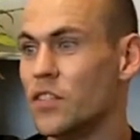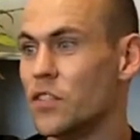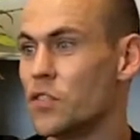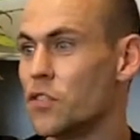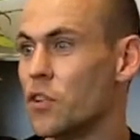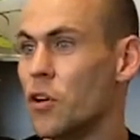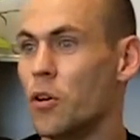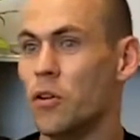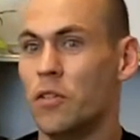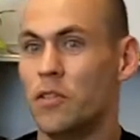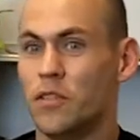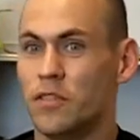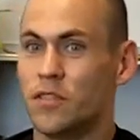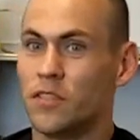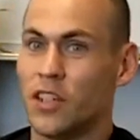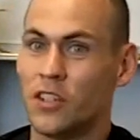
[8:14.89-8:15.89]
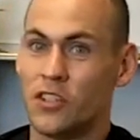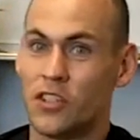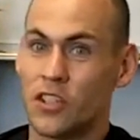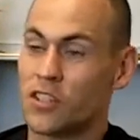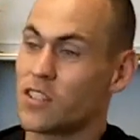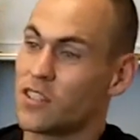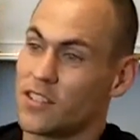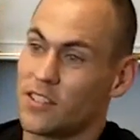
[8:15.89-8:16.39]
and so they
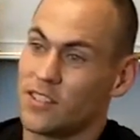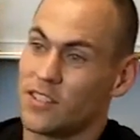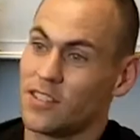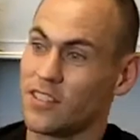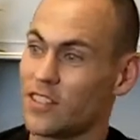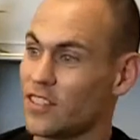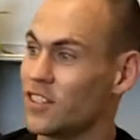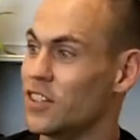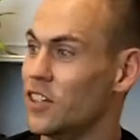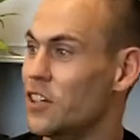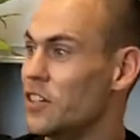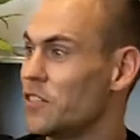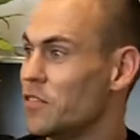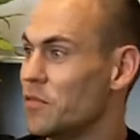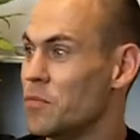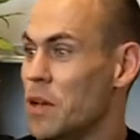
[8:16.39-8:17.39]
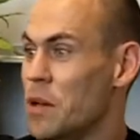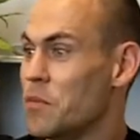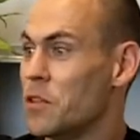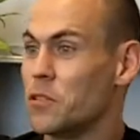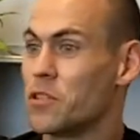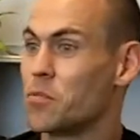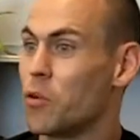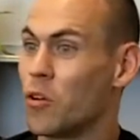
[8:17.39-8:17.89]
just, you know, maybe
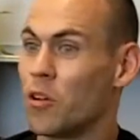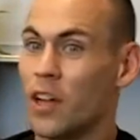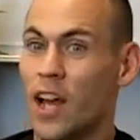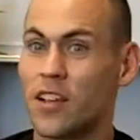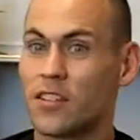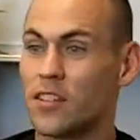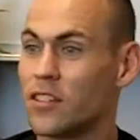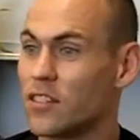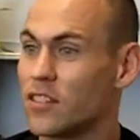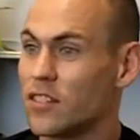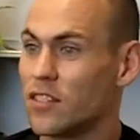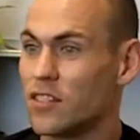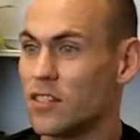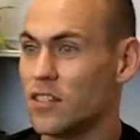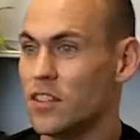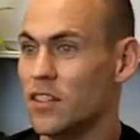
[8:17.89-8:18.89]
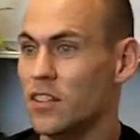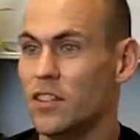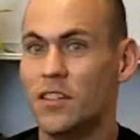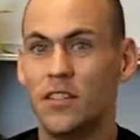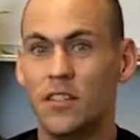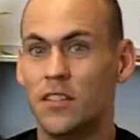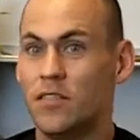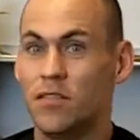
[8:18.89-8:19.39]
they're just more elastic.
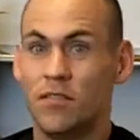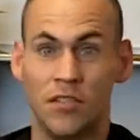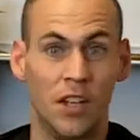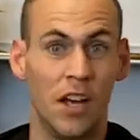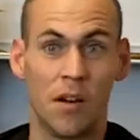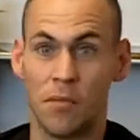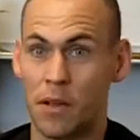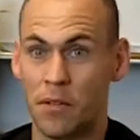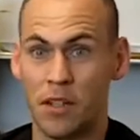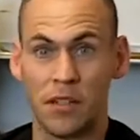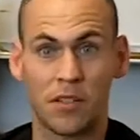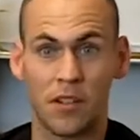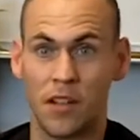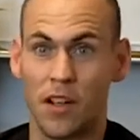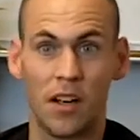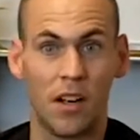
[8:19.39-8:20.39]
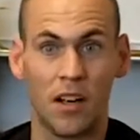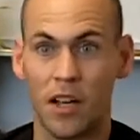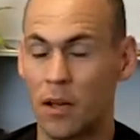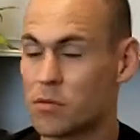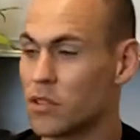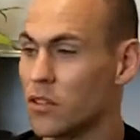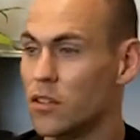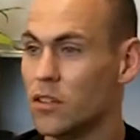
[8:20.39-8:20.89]
Turnover. Yeah, maybe they. Yeah,
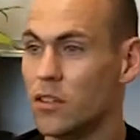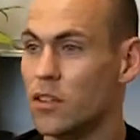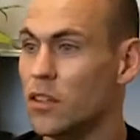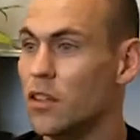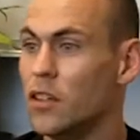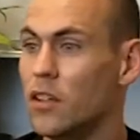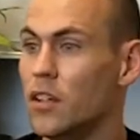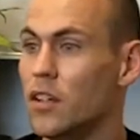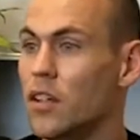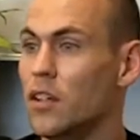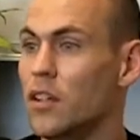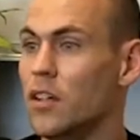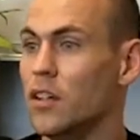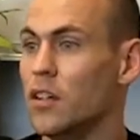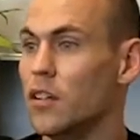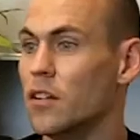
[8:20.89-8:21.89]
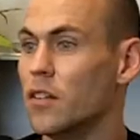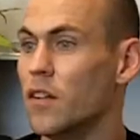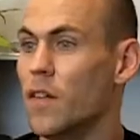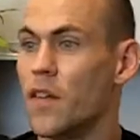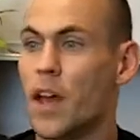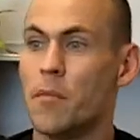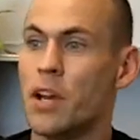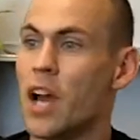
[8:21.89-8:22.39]
absolutely. You know,
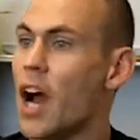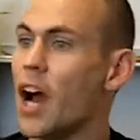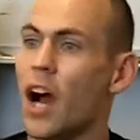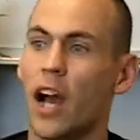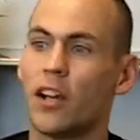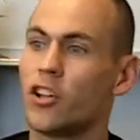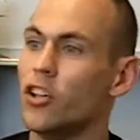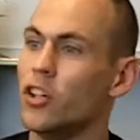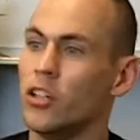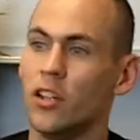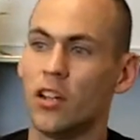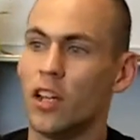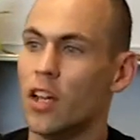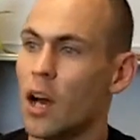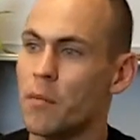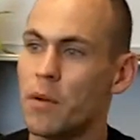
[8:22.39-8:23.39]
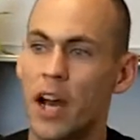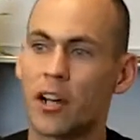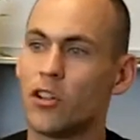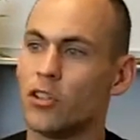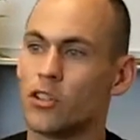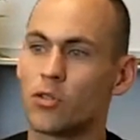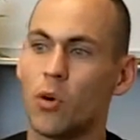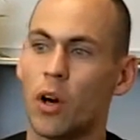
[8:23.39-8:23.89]
I mean, I couldn't lift. I mean, I
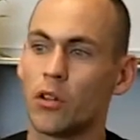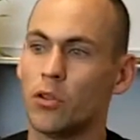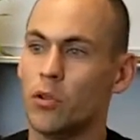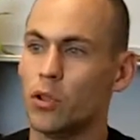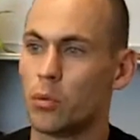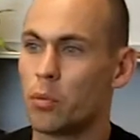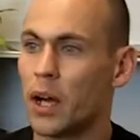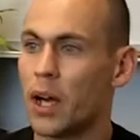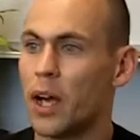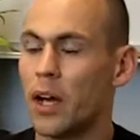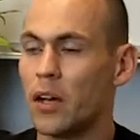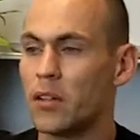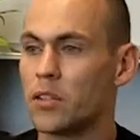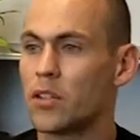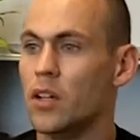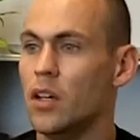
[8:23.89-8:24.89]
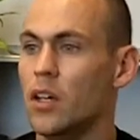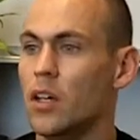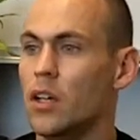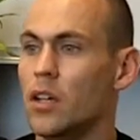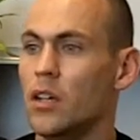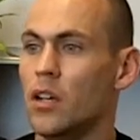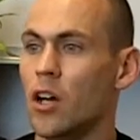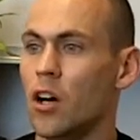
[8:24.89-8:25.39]
couldn't squat 200 pounds.
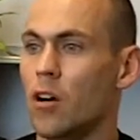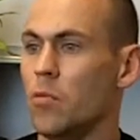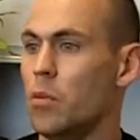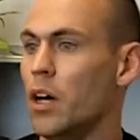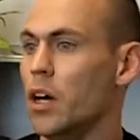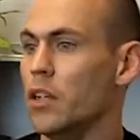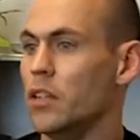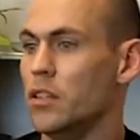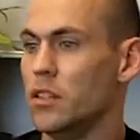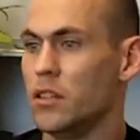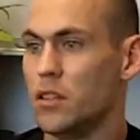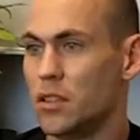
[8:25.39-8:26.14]
You know, but